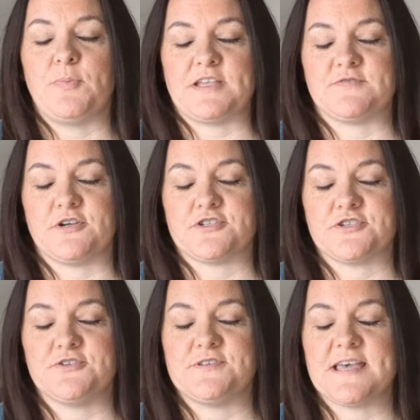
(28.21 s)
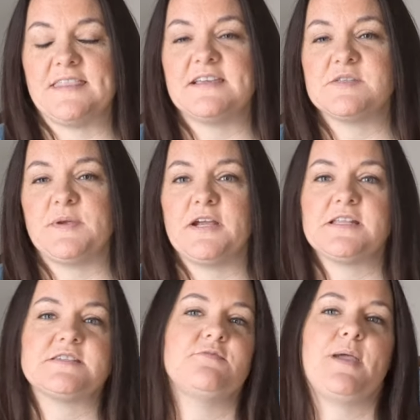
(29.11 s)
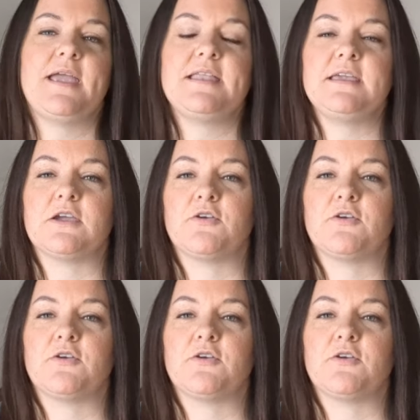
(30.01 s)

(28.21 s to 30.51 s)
who paints furniture who's had the experience of painting